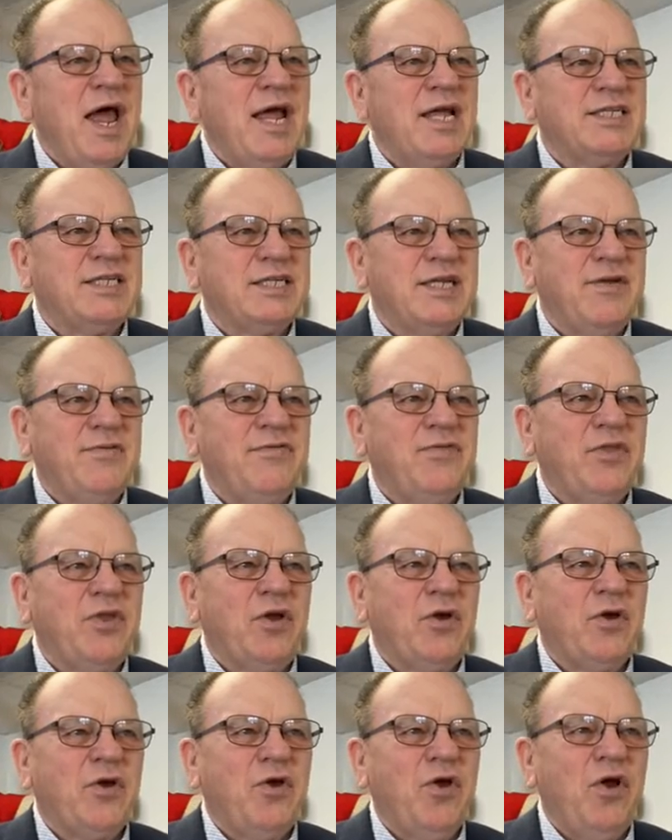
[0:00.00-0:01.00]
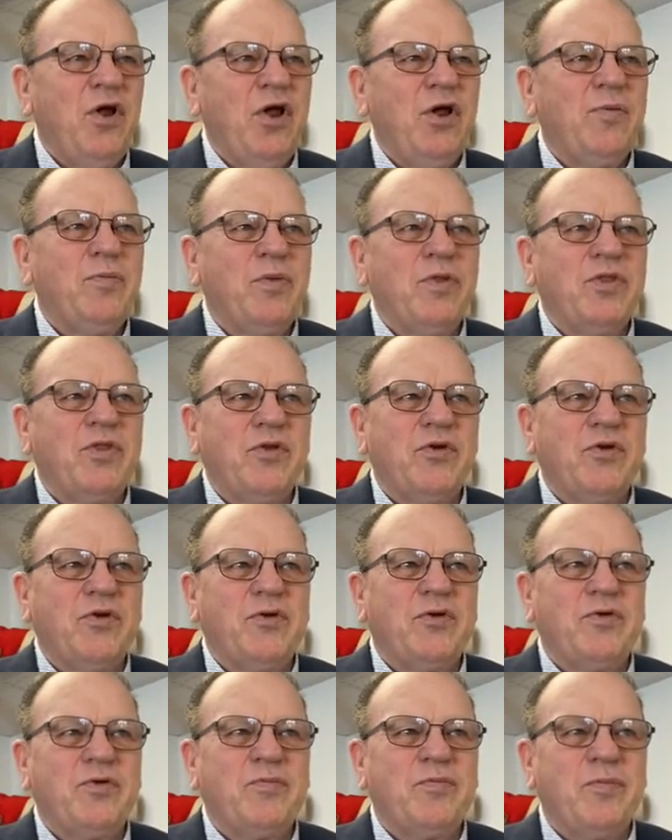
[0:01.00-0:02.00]
as if they're good but
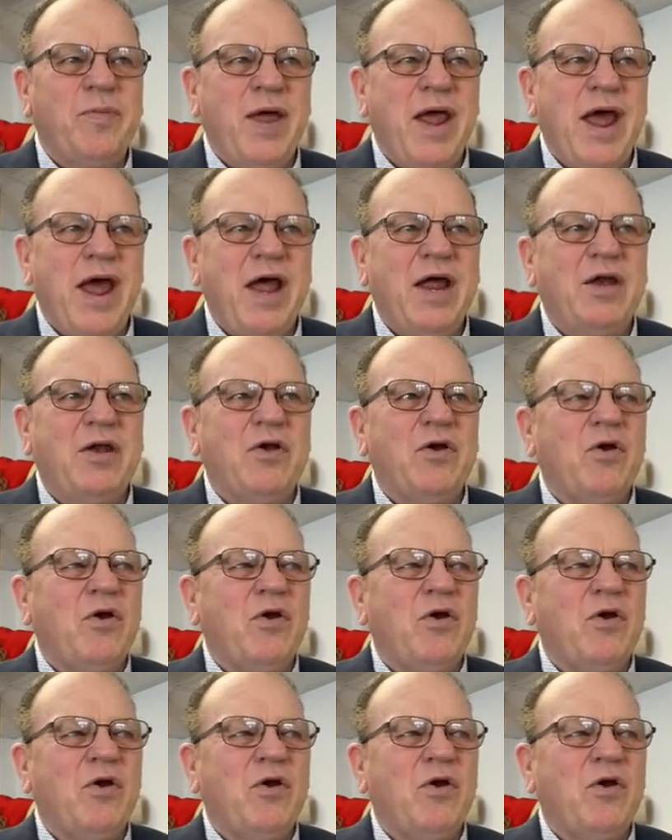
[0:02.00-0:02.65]
they're bad,